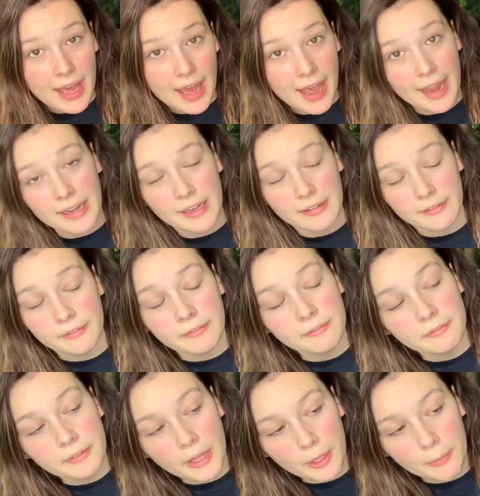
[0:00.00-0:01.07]
I didn't
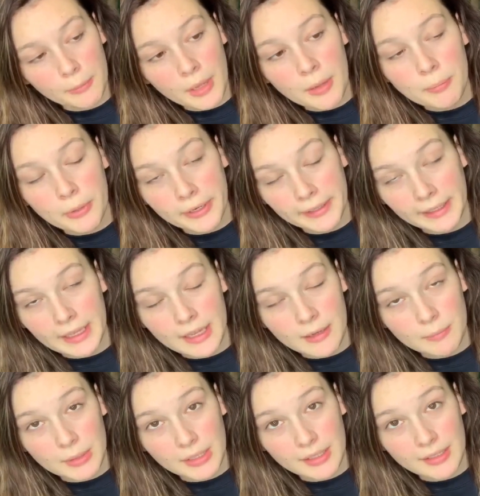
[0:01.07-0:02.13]
film putting it
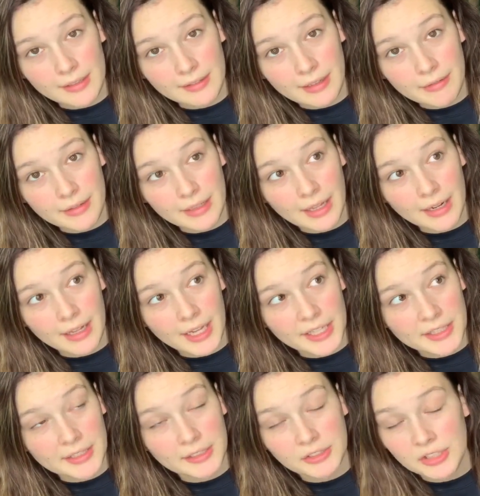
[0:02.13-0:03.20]
in because that was a lot of
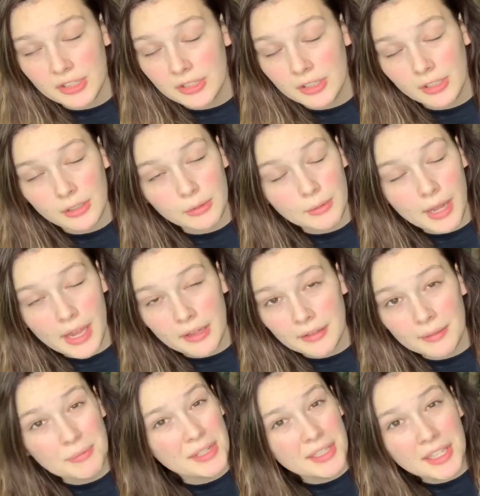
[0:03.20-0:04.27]
hustle and just took a while.
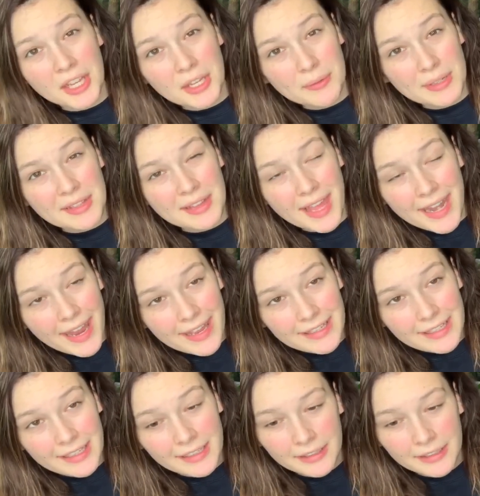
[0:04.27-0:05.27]
So I'm just gonna tell you what's in it.